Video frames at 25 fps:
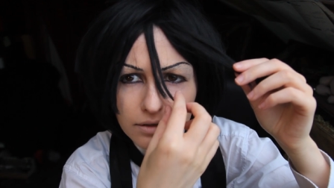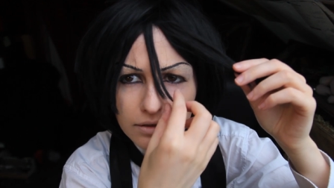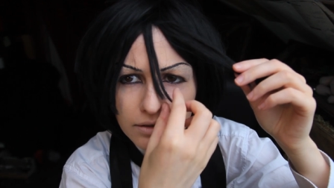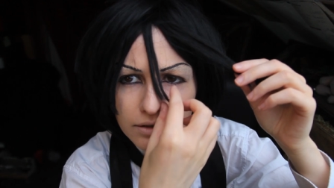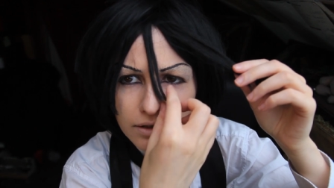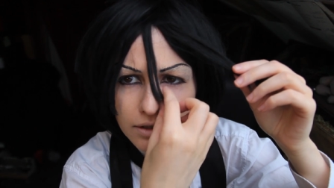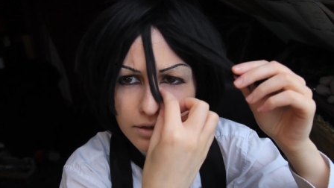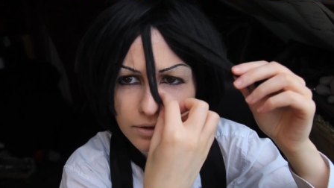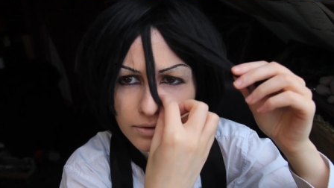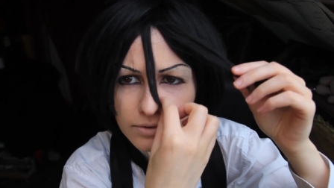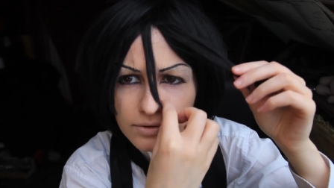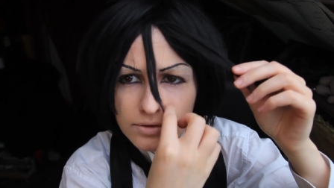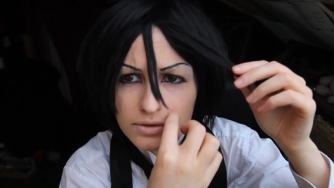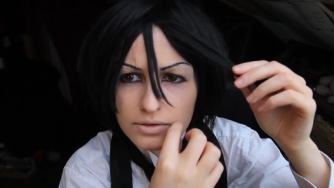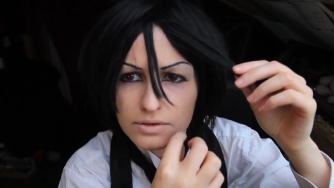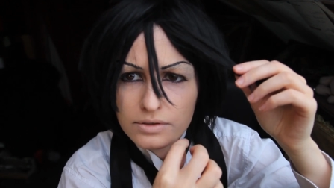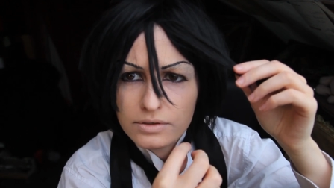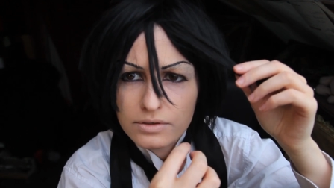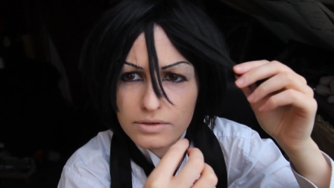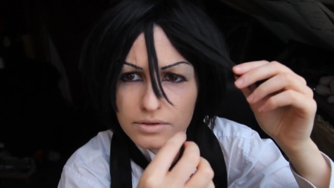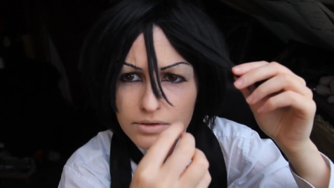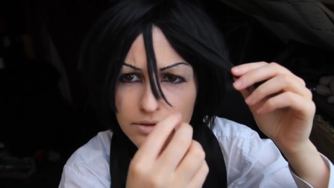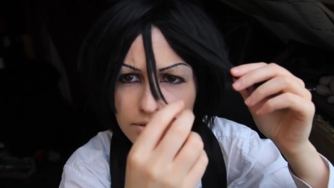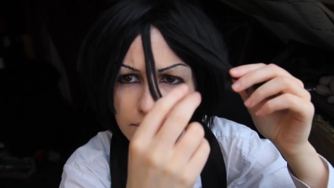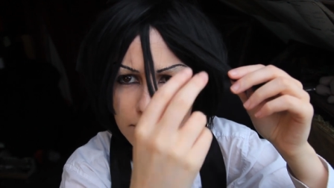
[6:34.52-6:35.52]
those
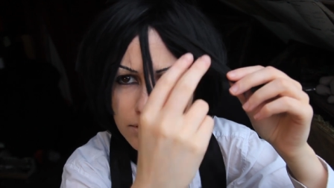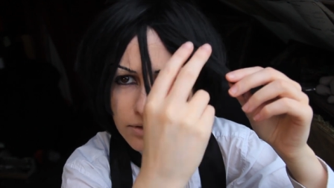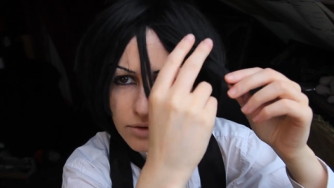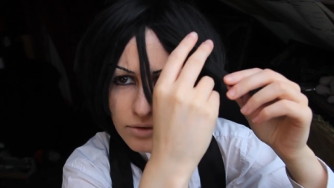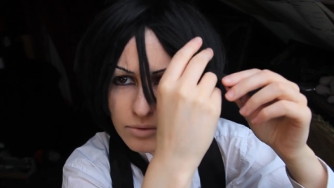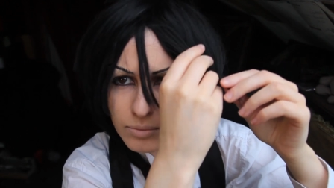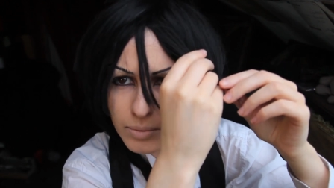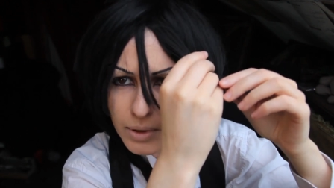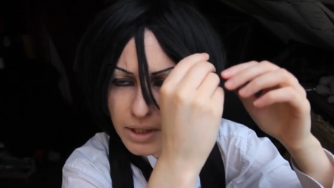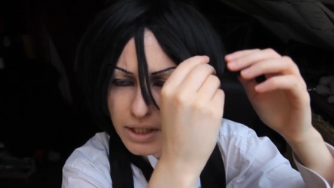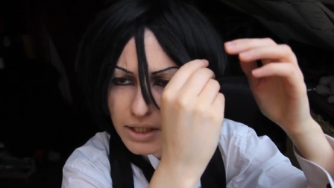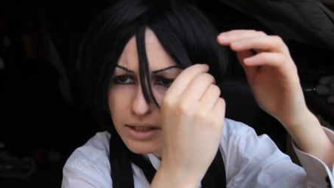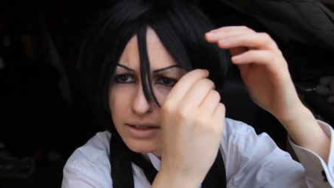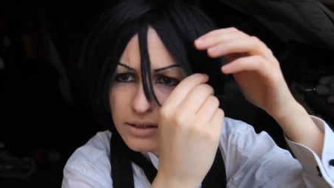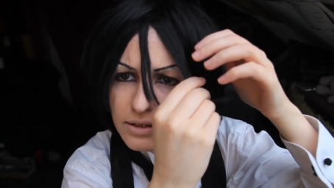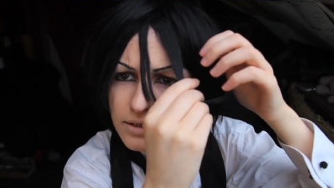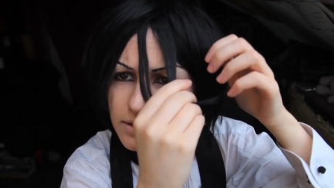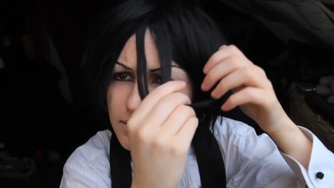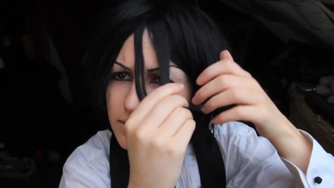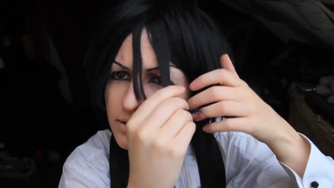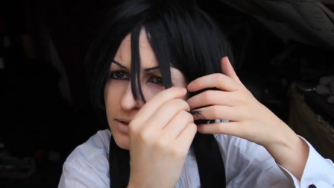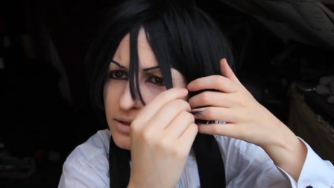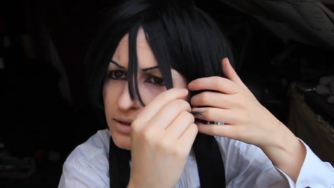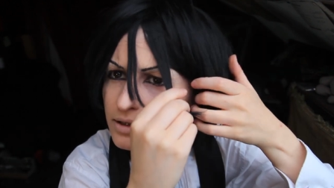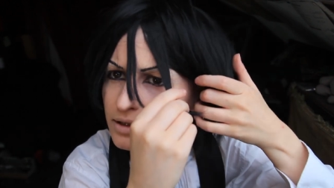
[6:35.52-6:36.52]
two
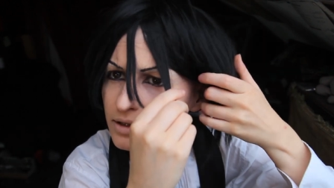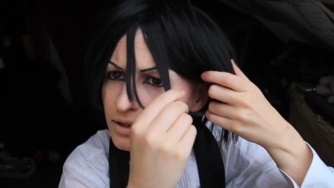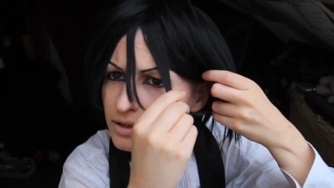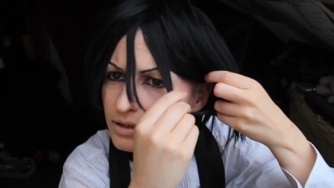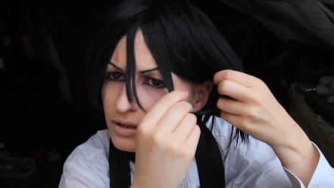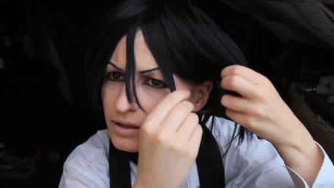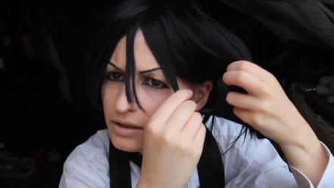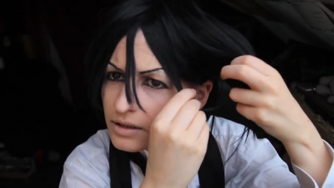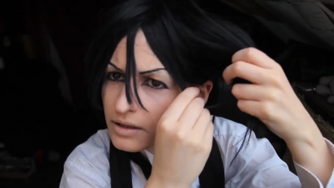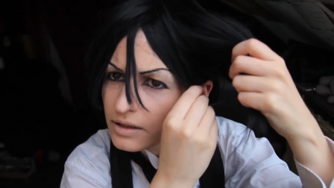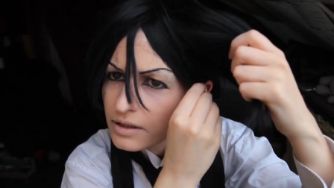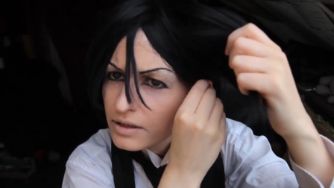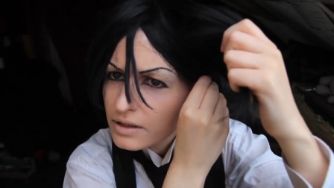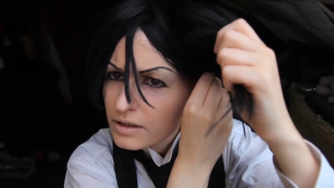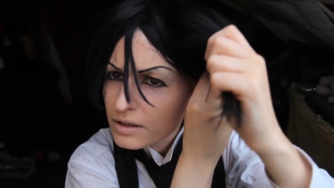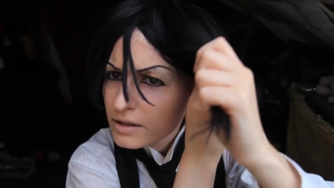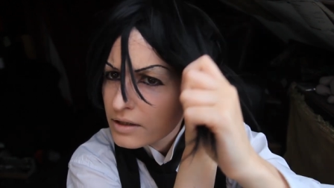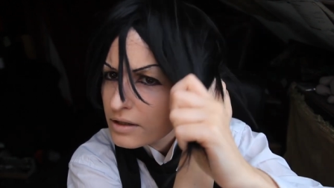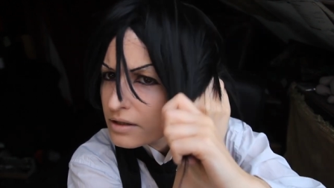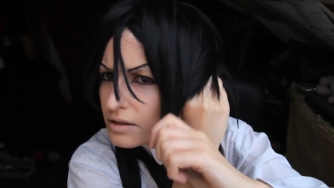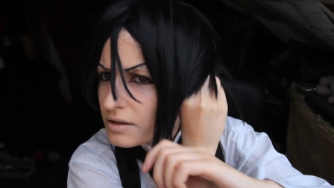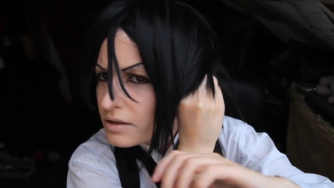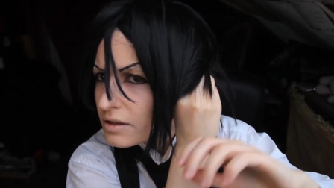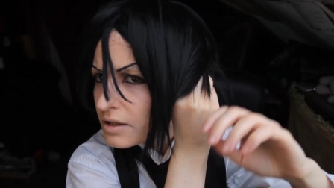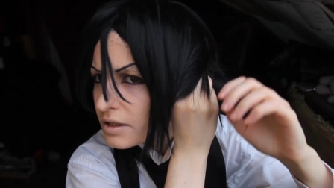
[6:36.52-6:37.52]
bits.
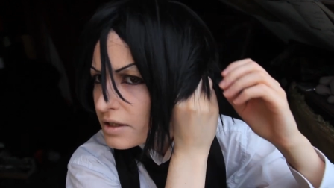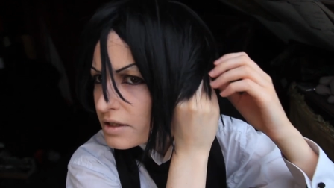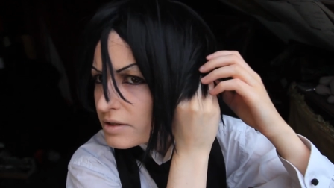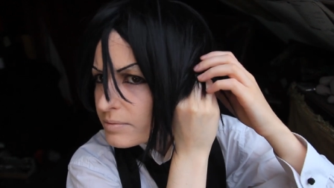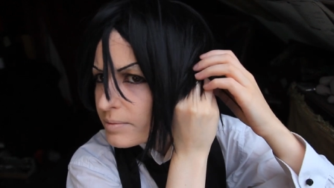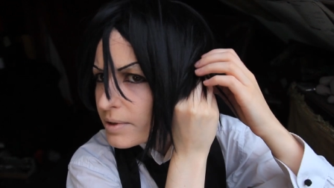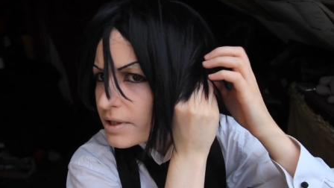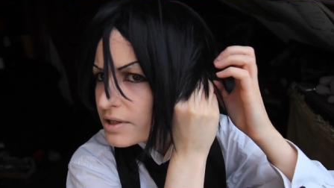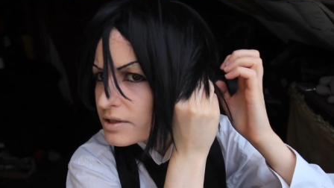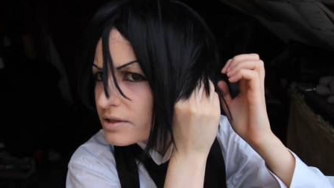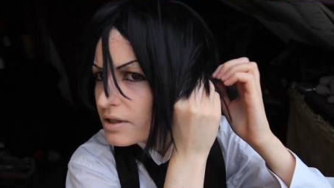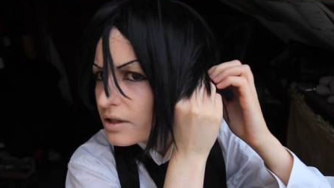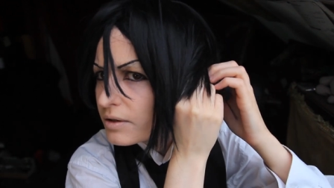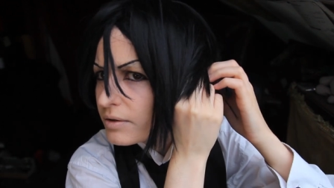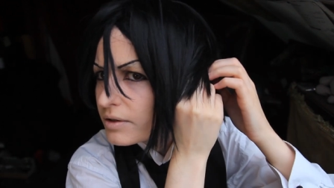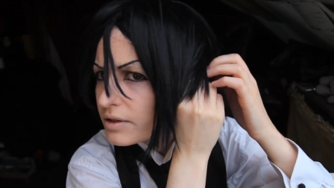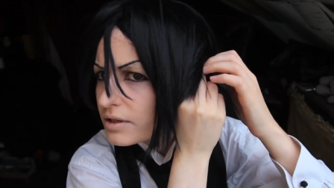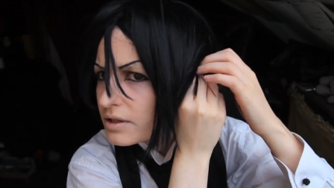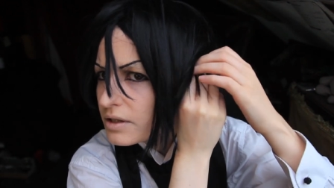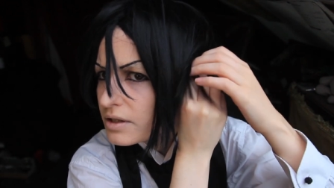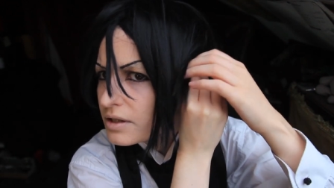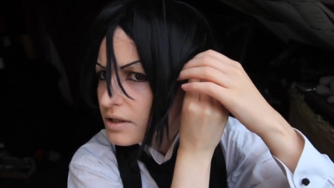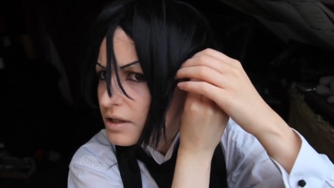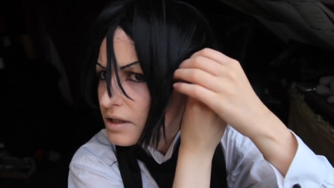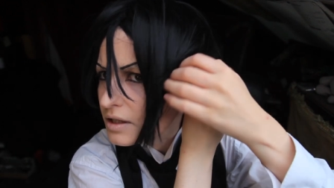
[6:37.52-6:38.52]
These bits go
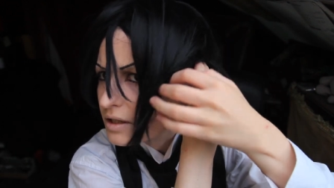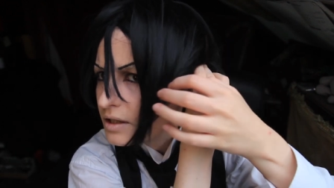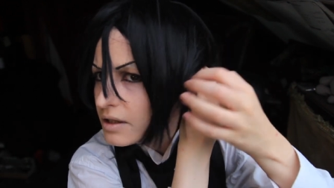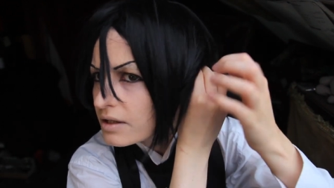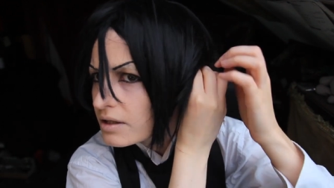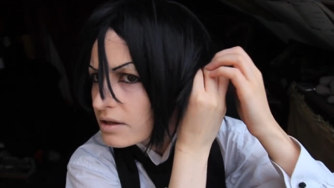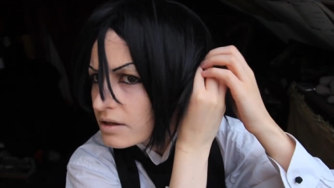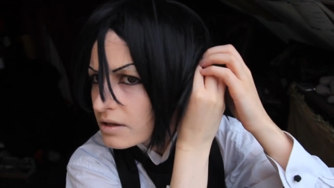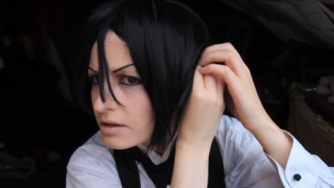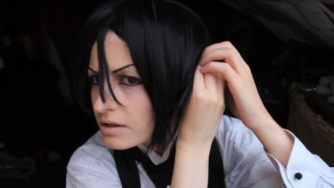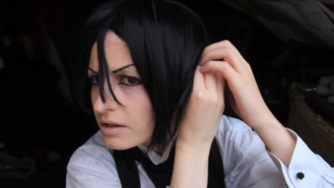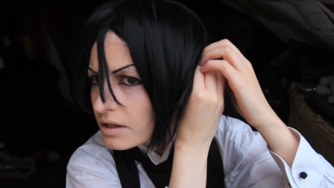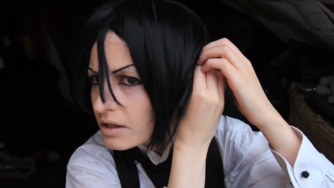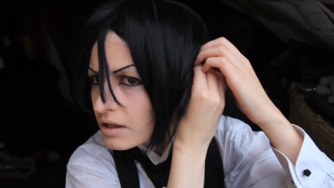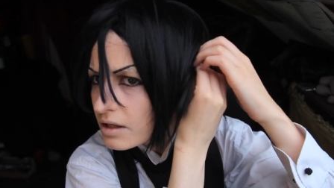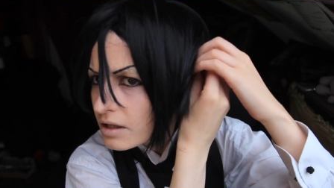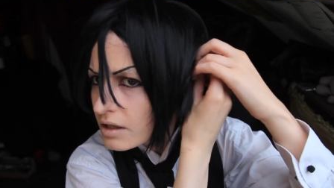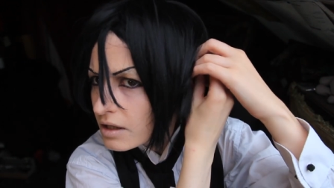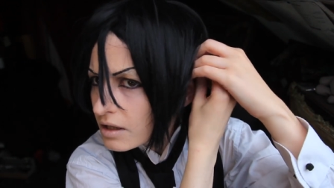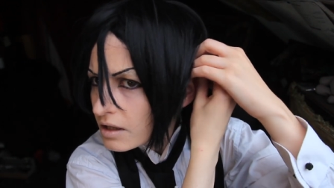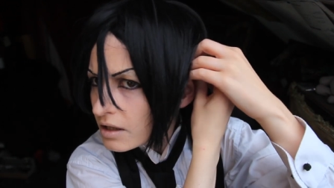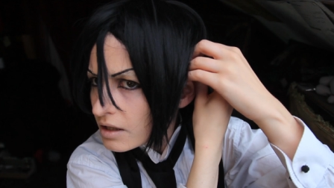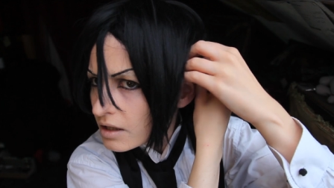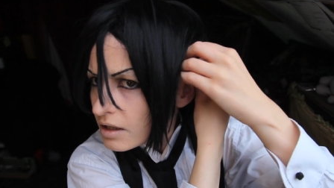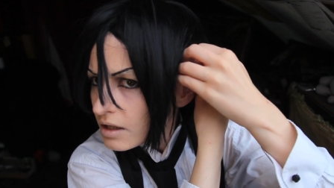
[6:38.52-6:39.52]
underneath,
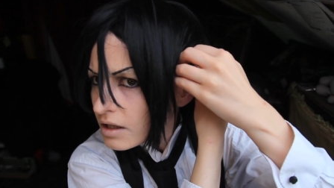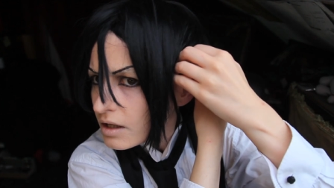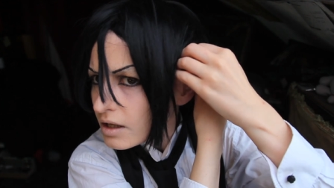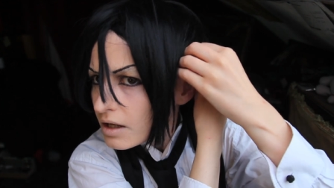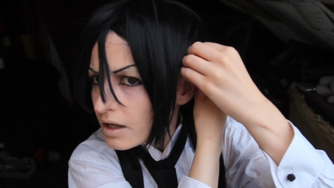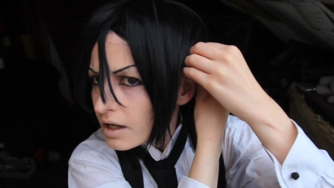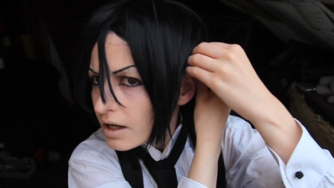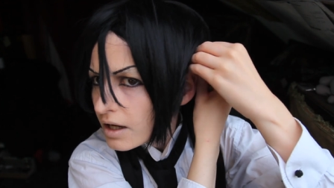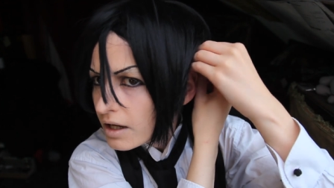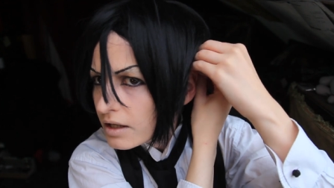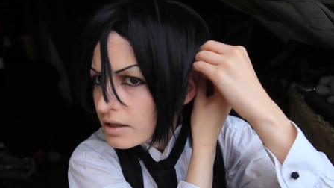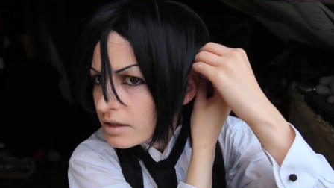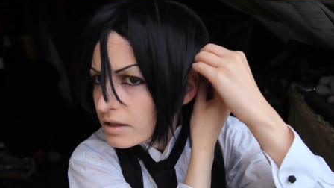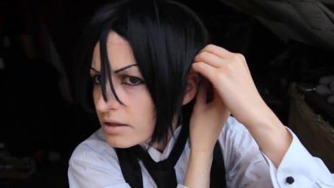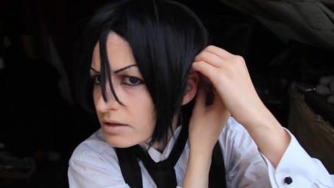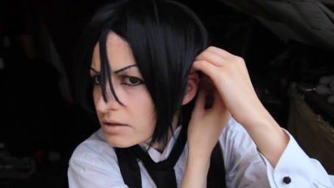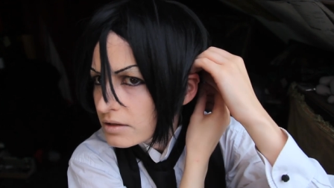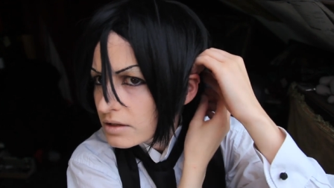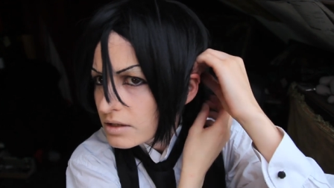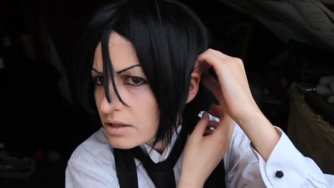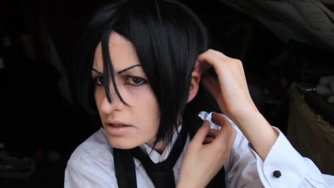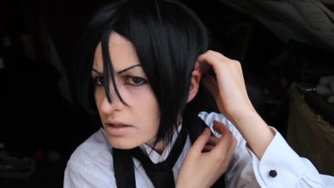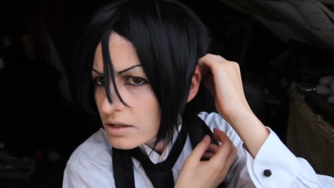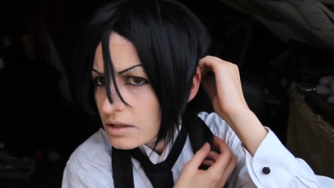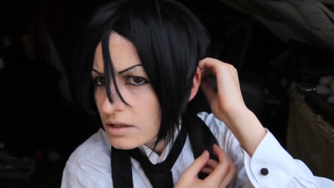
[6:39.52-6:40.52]
and I'll
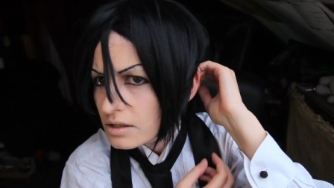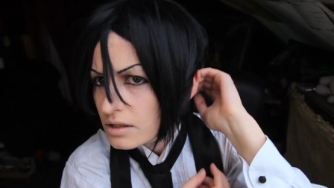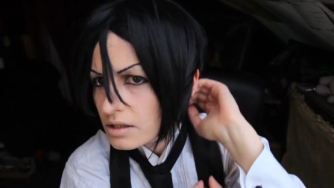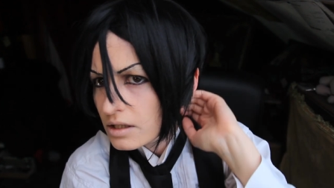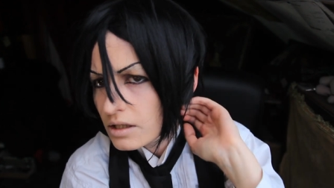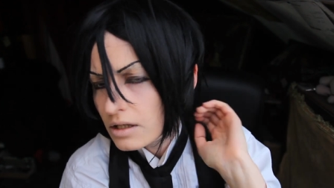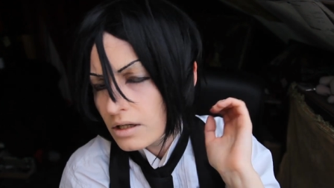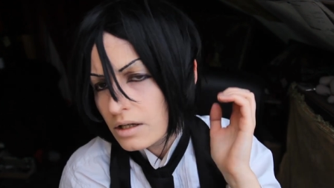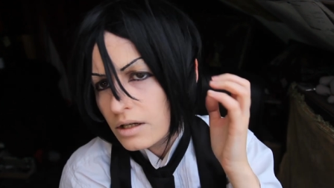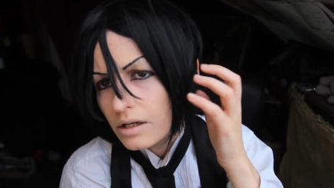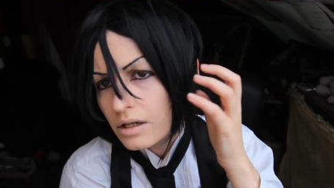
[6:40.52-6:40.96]
need